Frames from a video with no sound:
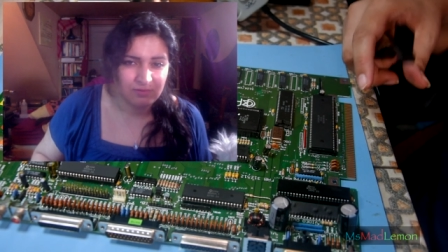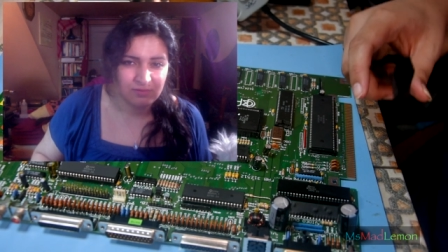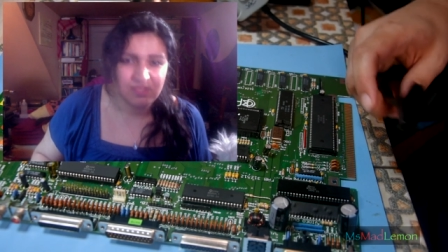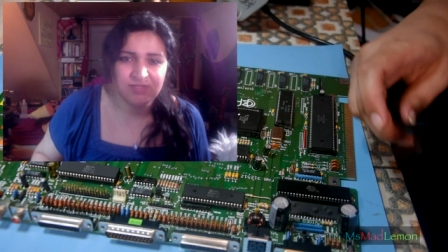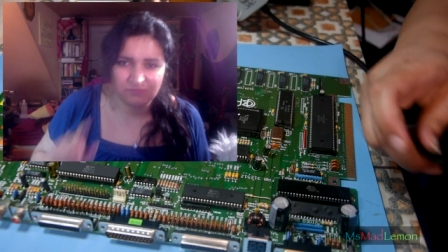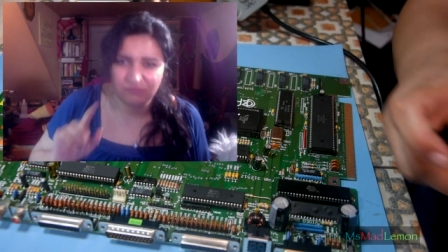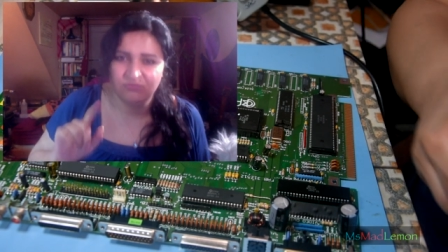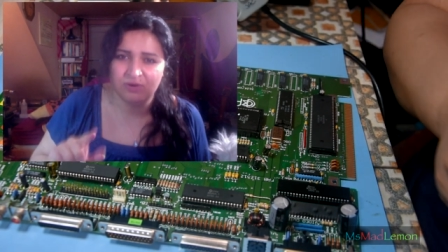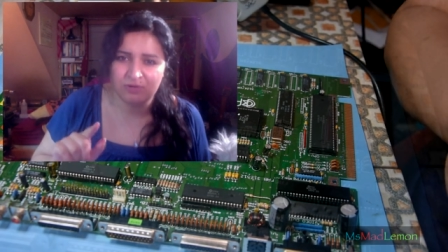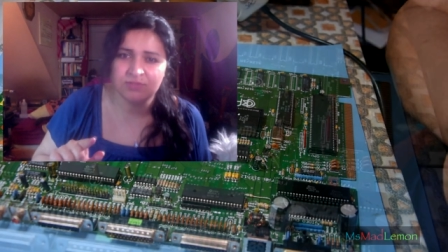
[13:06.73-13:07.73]
That's
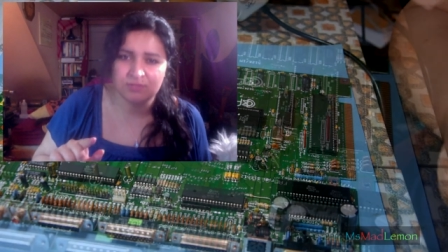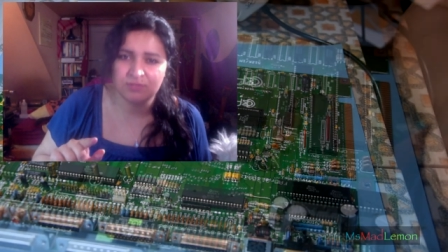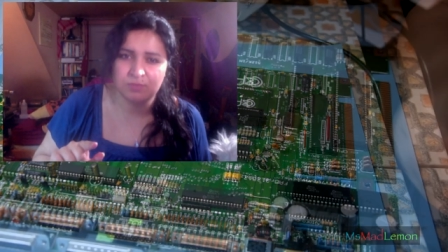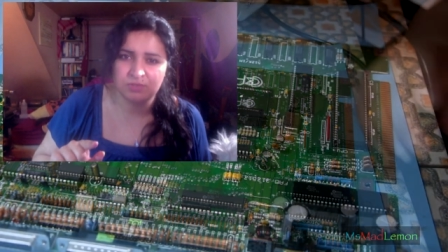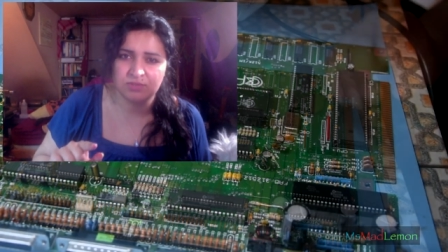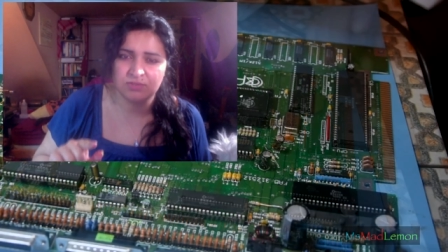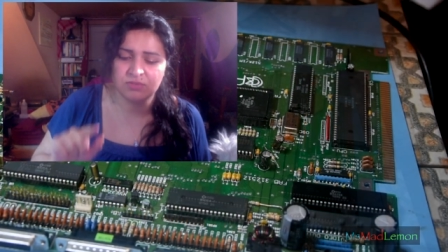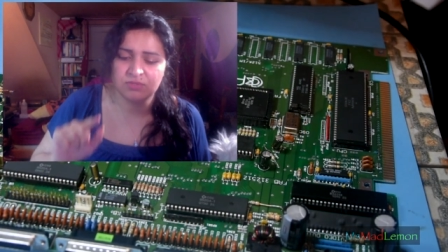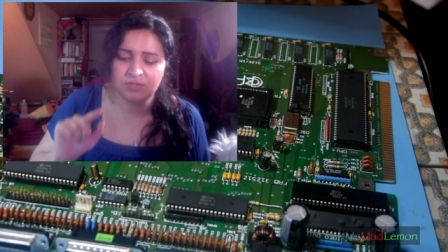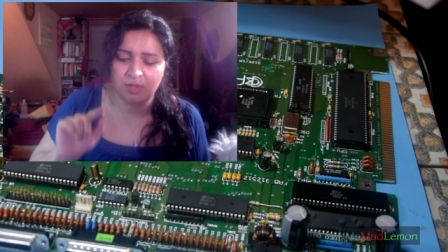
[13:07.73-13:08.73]
very suspicious.
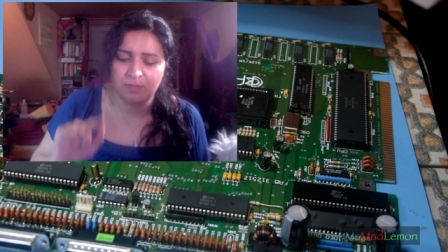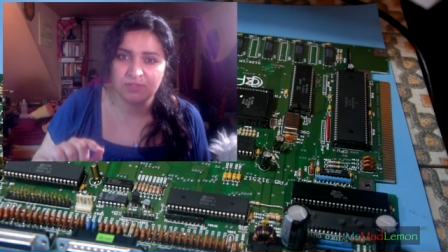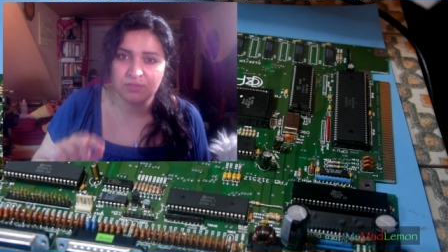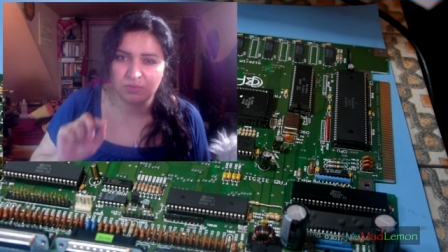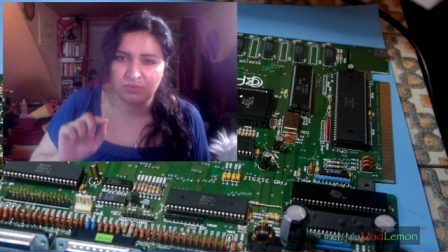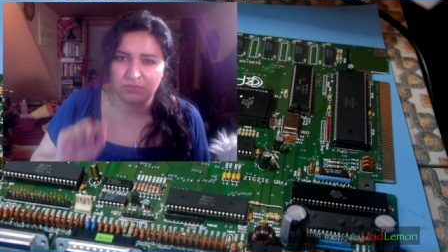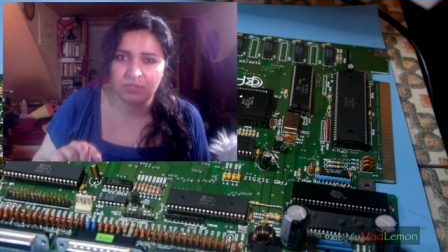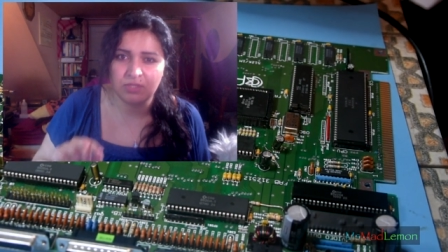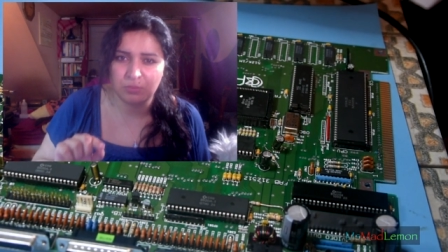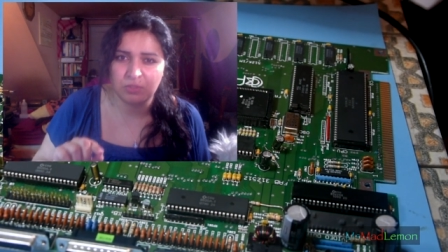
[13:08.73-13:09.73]
Those comments were
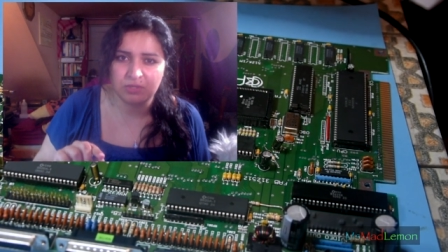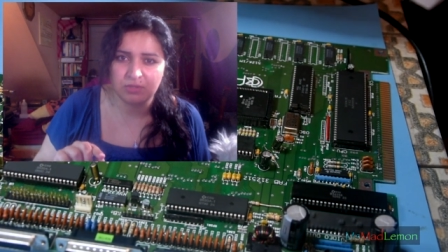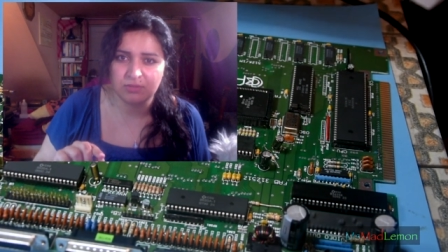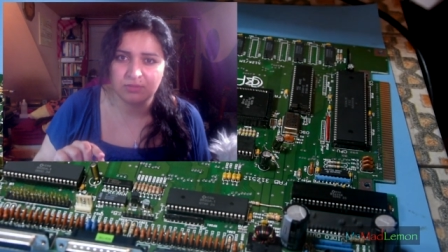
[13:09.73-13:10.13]
really weird.